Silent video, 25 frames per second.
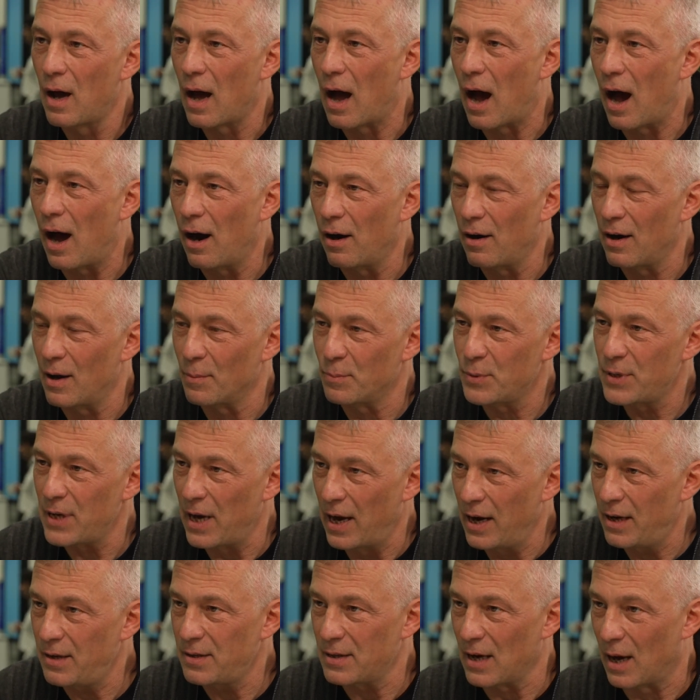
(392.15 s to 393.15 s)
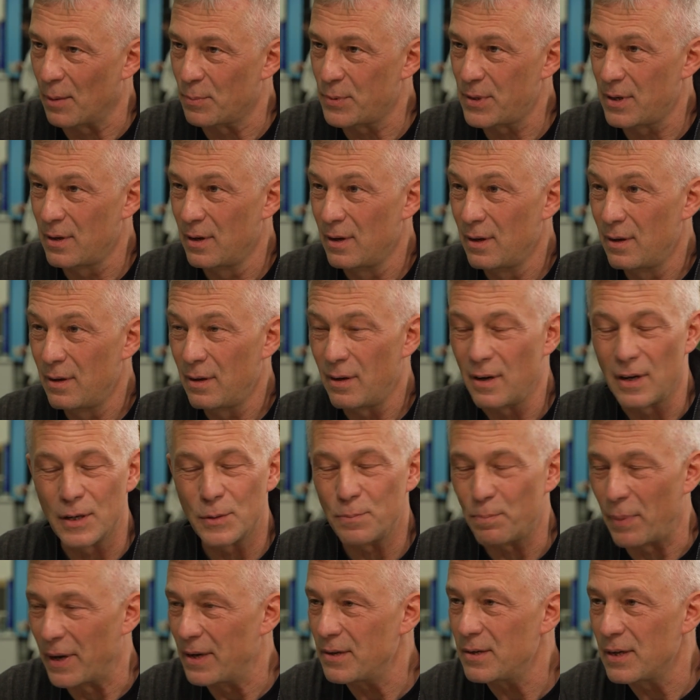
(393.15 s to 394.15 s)
RUPS, XUPS, is
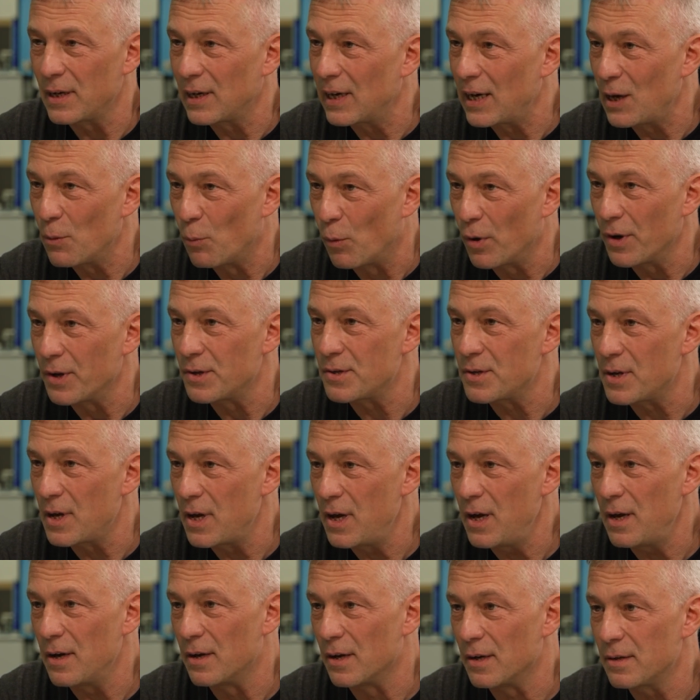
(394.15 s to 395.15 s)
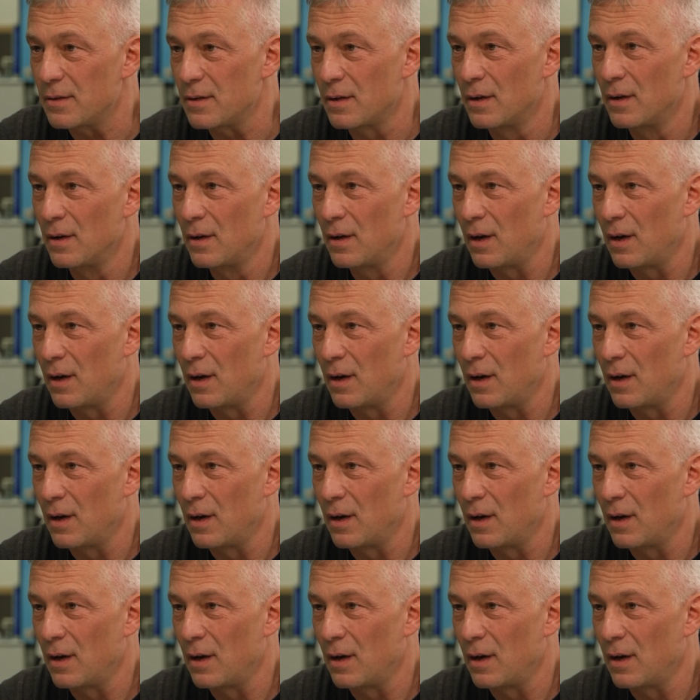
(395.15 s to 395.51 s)
basically what is needed,